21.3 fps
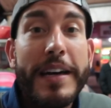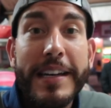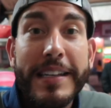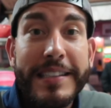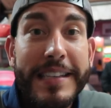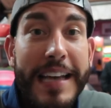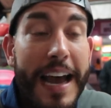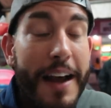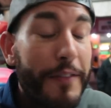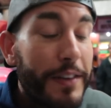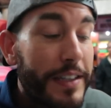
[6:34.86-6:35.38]
is
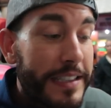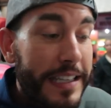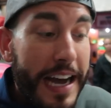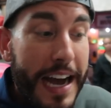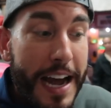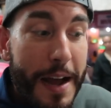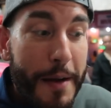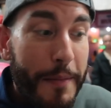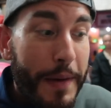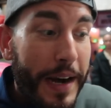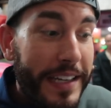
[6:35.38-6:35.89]
every
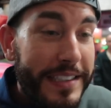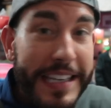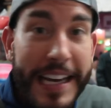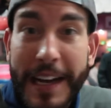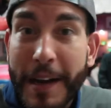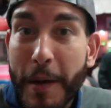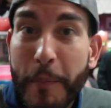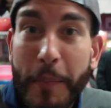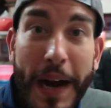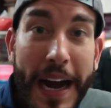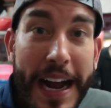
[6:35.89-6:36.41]
time I
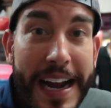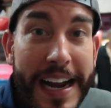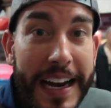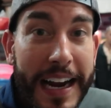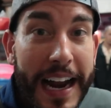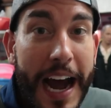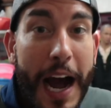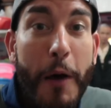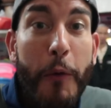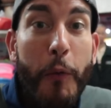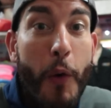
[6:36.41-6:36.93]
take a bite,
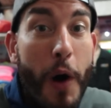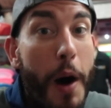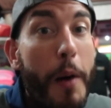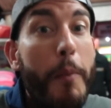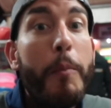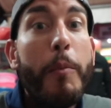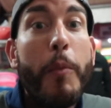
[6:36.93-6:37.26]
I want